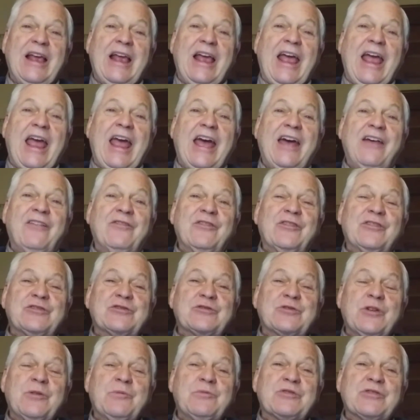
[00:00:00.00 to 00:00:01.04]
And the
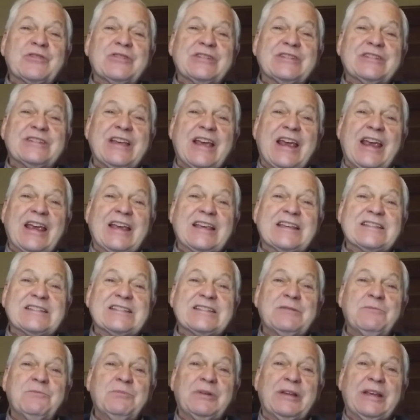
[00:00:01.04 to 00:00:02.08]
scripture is saying
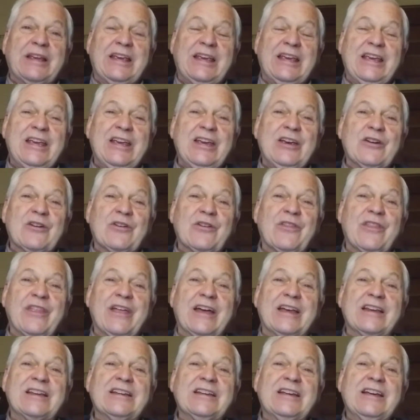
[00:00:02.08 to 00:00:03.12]
simply here
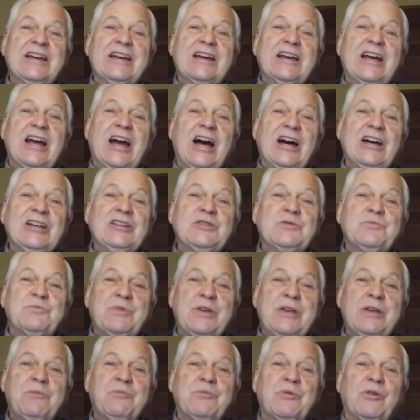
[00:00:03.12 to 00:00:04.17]
that God's
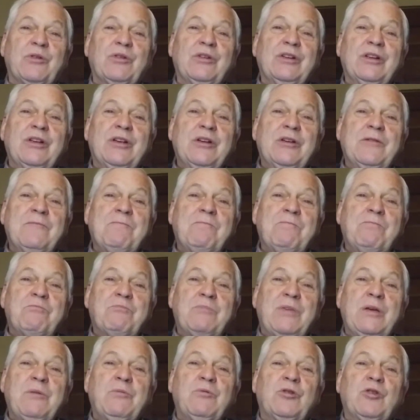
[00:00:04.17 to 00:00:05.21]
people,
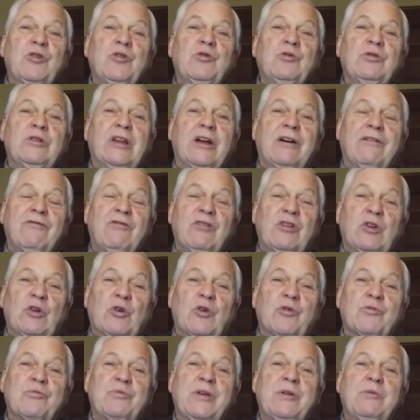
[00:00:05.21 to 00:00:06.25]
people who love the
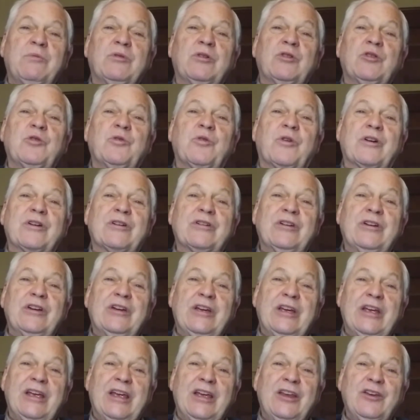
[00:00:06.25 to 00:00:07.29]
Lord, people who are
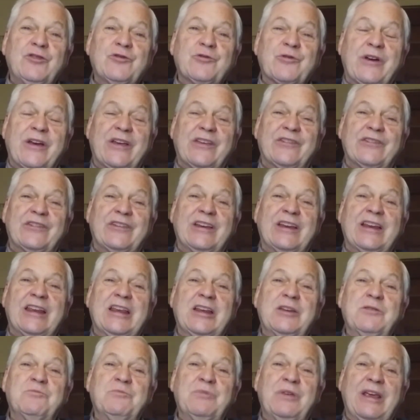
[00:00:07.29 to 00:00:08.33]
interested
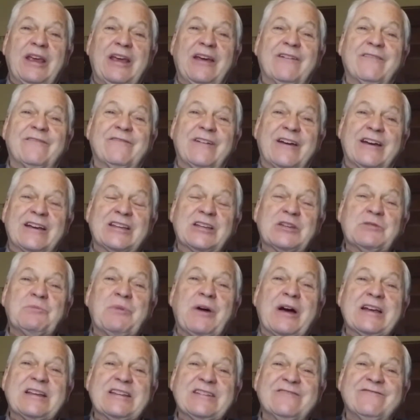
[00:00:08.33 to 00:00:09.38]
in being affected
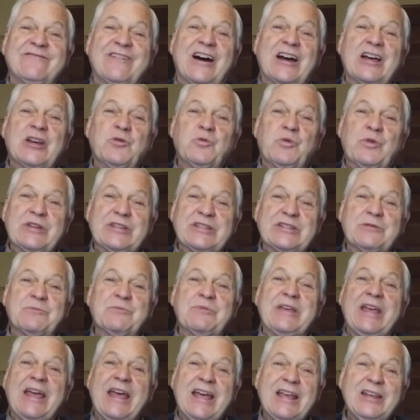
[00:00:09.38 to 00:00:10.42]
by divine wisdom,
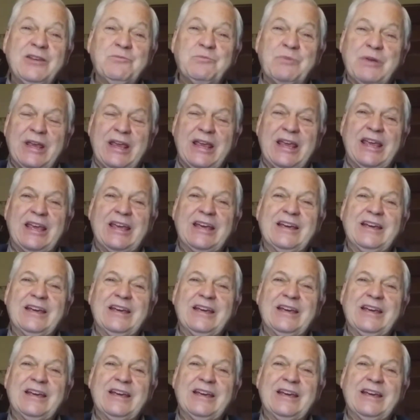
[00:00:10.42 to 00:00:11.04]
can be.